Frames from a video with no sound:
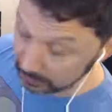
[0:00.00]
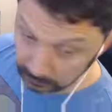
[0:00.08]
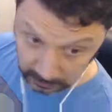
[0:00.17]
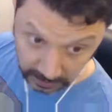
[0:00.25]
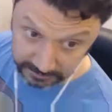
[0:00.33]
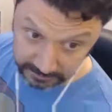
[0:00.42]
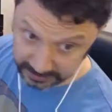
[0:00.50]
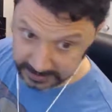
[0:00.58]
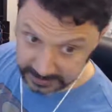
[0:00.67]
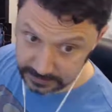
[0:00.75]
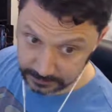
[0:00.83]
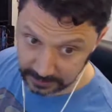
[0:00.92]
love
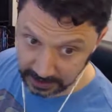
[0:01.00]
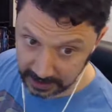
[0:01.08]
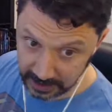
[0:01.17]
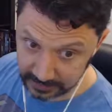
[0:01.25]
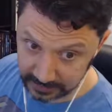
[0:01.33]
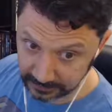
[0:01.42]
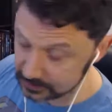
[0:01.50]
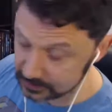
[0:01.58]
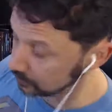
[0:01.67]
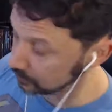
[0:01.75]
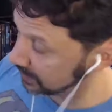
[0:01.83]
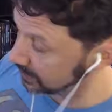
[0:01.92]
these. Uh, I think these are
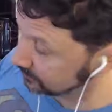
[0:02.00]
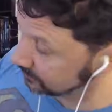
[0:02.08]
great.